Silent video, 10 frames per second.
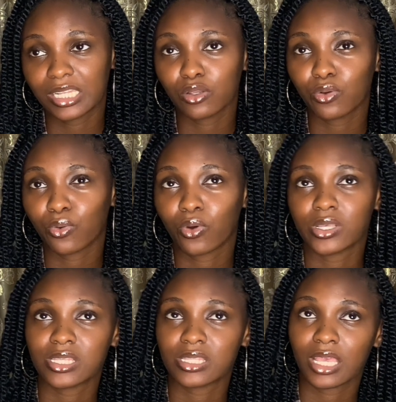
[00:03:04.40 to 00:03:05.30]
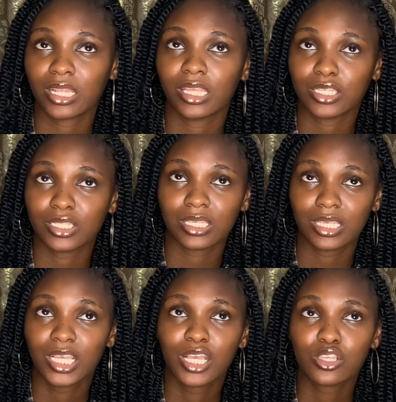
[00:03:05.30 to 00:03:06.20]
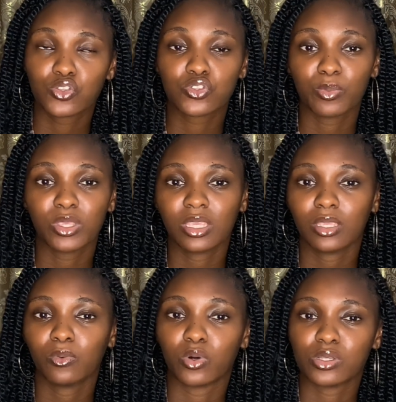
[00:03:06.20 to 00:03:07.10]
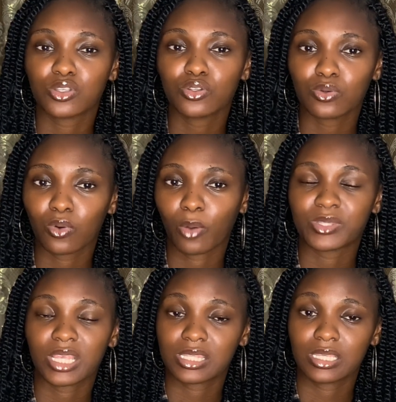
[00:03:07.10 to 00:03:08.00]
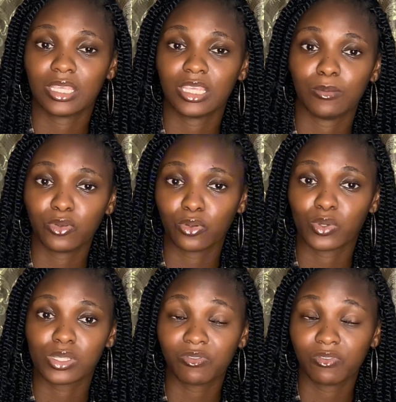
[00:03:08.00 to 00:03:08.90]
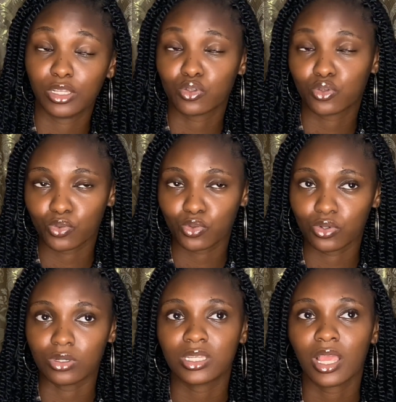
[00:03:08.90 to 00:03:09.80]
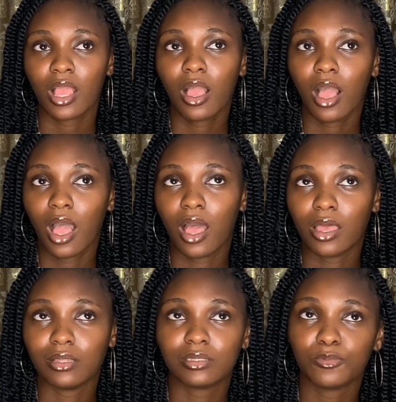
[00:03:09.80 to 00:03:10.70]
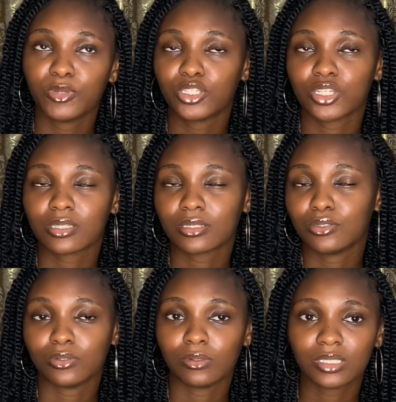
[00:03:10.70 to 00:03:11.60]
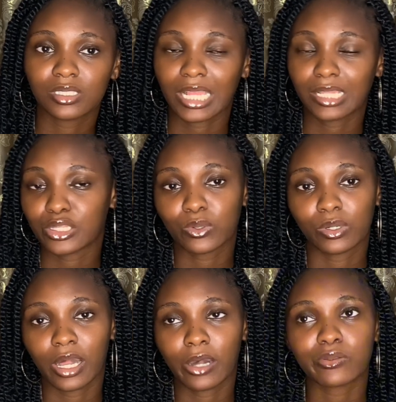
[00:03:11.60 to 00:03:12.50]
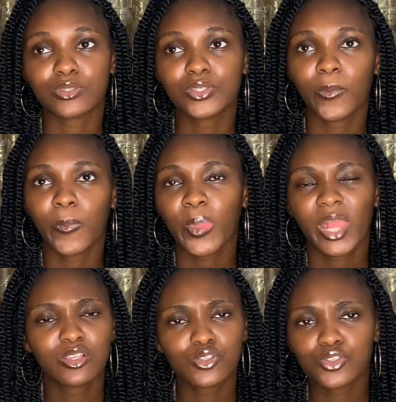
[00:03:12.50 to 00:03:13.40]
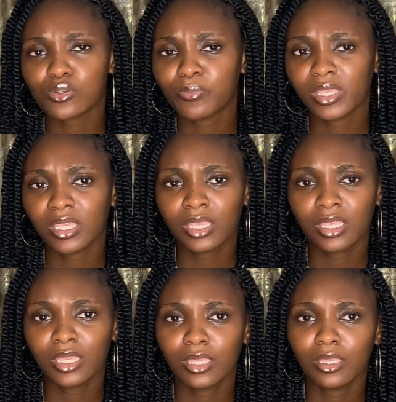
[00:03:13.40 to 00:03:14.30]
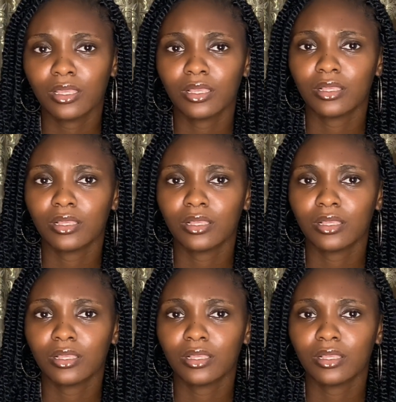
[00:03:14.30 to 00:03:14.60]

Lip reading: didn't go because he said his tummy was upsetting him. He wasn't feeling too good, and Timmy just sat this one out. So Zubby,